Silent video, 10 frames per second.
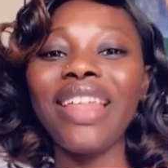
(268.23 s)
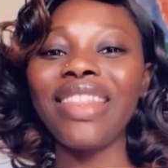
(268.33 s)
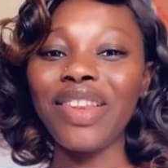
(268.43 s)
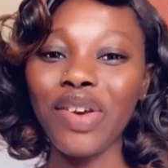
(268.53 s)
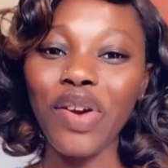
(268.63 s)

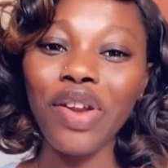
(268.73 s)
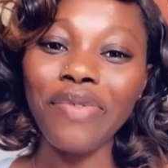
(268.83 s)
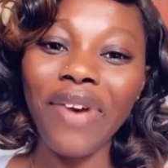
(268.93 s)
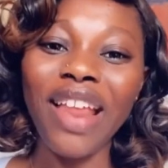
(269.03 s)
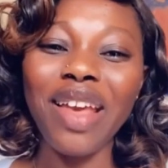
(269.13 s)
then you're going
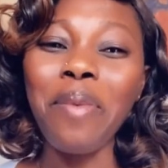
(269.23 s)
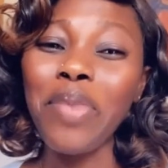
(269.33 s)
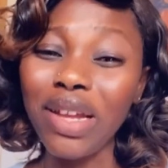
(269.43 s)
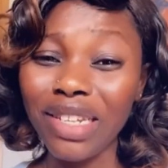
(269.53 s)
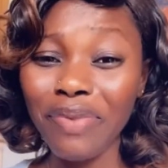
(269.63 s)
to find it a
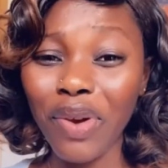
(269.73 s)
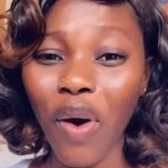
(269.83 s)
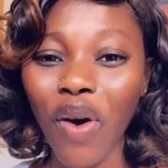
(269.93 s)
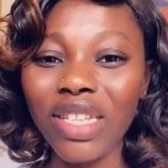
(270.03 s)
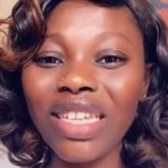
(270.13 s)
bit
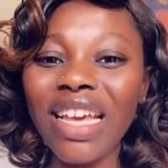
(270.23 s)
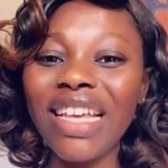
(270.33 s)
difficult